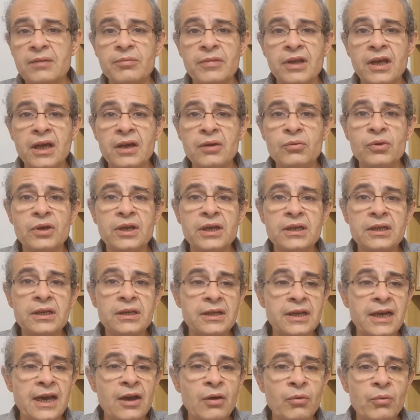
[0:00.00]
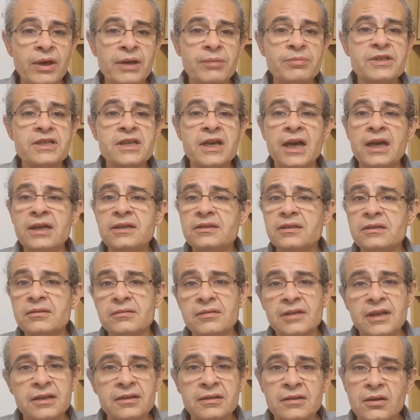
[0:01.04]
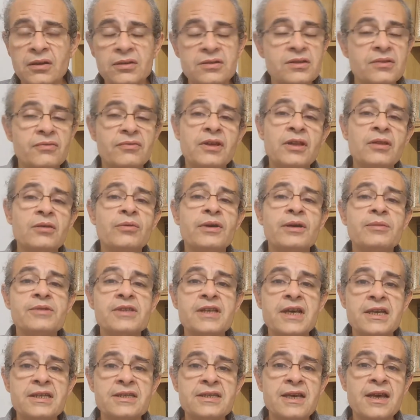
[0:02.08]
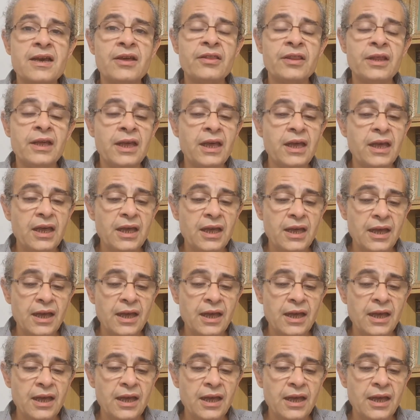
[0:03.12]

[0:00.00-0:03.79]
my one and our website and lots of other websites out there,